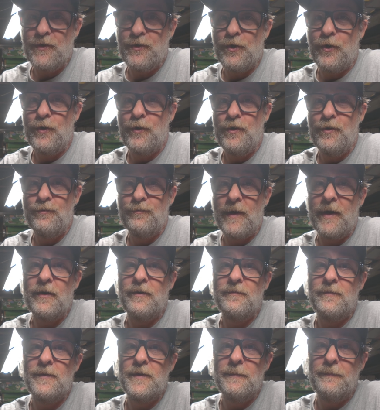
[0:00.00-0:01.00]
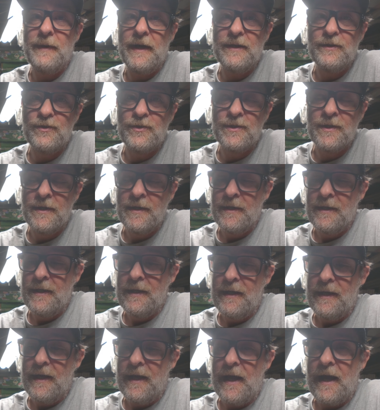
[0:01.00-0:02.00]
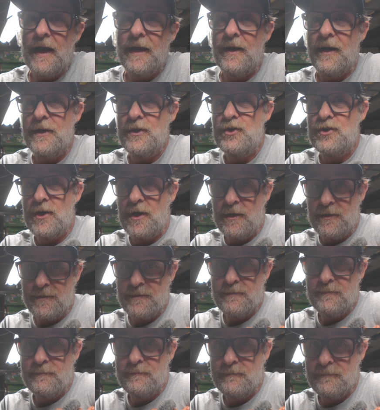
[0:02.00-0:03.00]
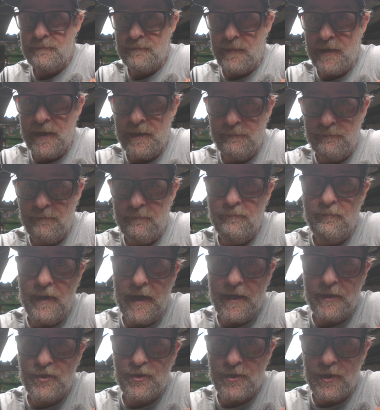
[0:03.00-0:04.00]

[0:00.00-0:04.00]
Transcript: the dog, who ran off with the bench, and I jarred my bad